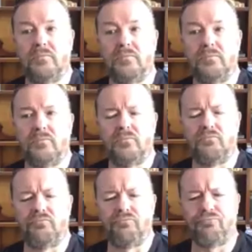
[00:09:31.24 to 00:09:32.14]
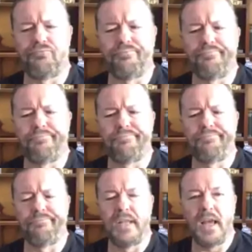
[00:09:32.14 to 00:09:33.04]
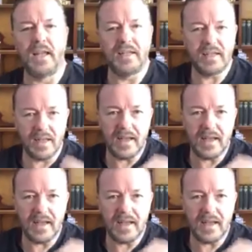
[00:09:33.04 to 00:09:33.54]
No one is speaking in this clip.